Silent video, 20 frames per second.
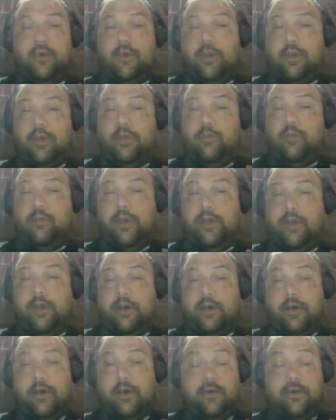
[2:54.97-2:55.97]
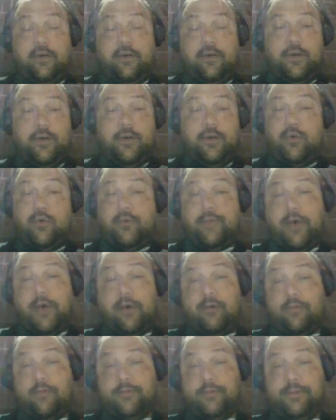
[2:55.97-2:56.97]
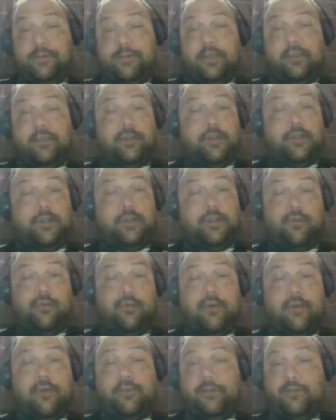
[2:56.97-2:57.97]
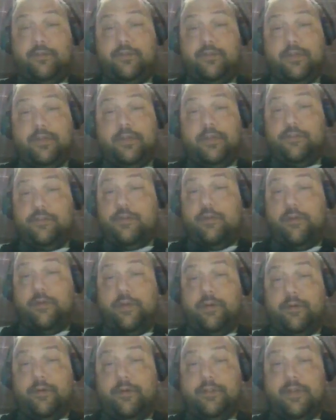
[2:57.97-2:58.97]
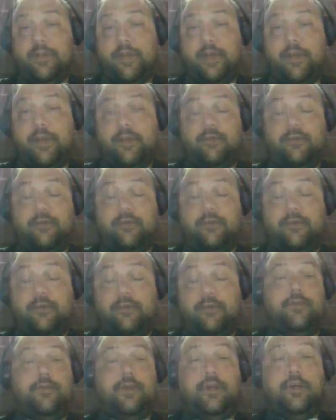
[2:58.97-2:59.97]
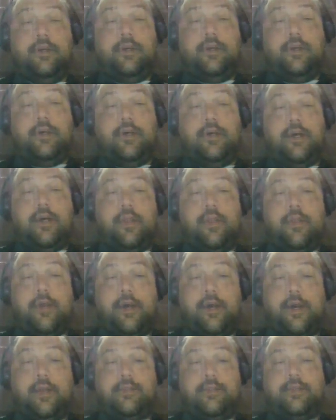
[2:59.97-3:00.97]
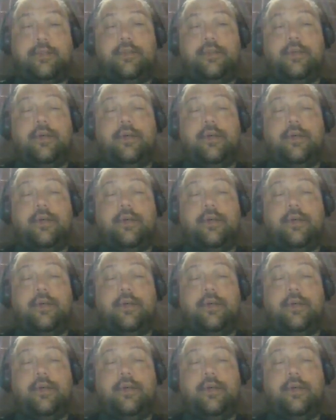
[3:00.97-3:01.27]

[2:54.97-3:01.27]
in the wake of a more powerful technological revolution that's going on today. I don't believe that